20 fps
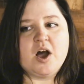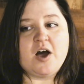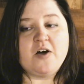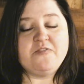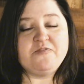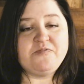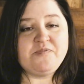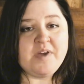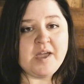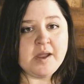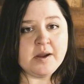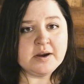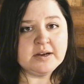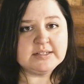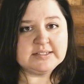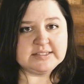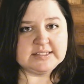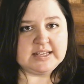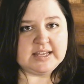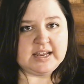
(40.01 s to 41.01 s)
a
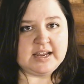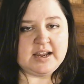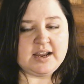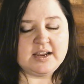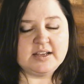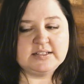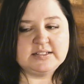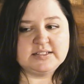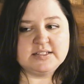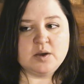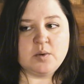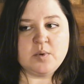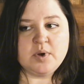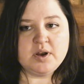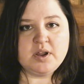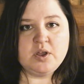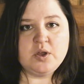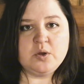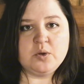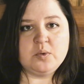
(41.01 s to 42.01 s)
Pharisee is
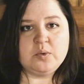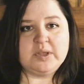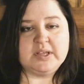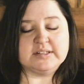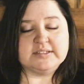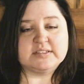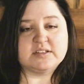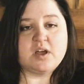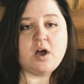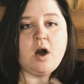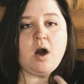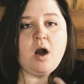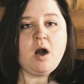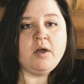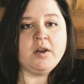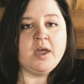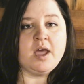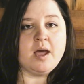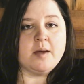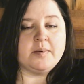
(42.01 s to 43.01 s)
someone who gets
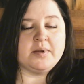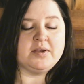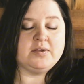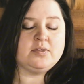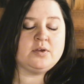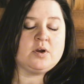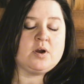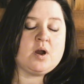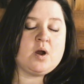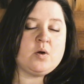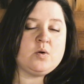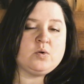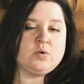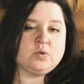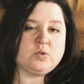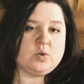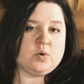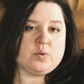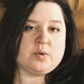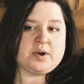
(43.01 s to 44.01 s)
caught up in their own
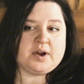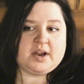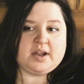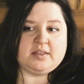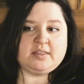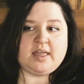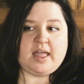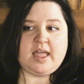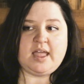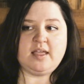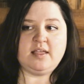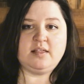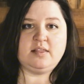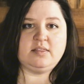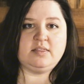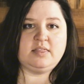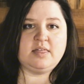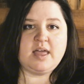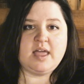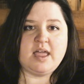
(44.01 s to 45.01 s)
glory.
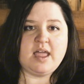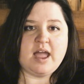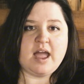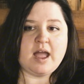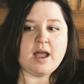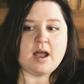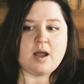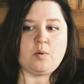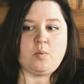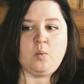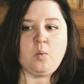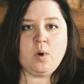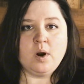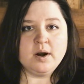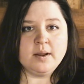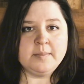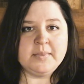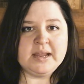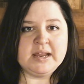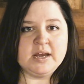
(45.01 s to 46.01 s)
They, they
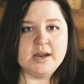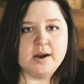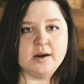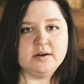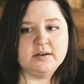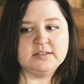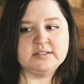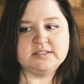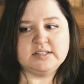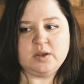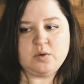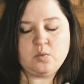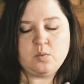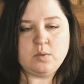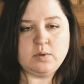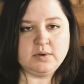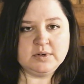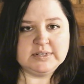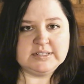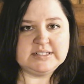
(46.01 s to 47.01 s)
want to be noticed, they
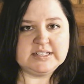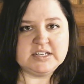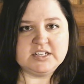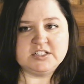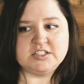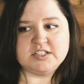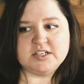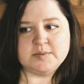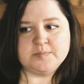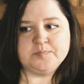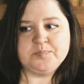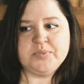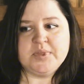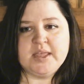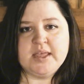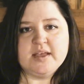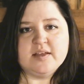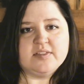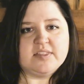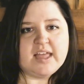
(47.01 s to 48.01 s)
want attention,
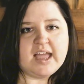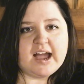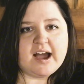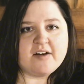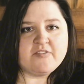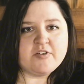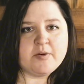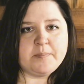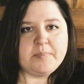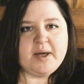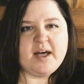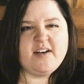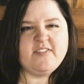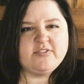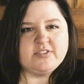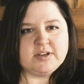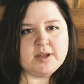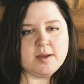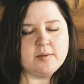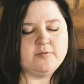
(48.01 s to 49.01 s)
they have a
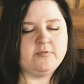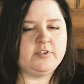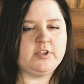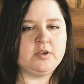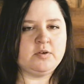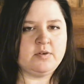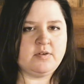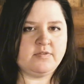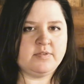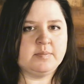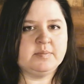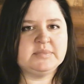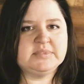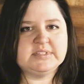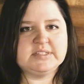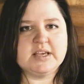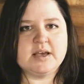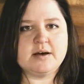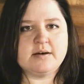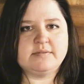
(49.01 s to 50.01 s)
puffed up view of
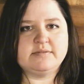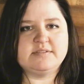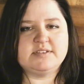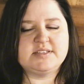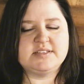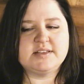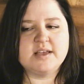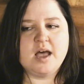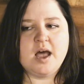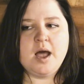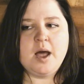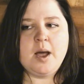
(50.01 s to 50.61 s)
themselves.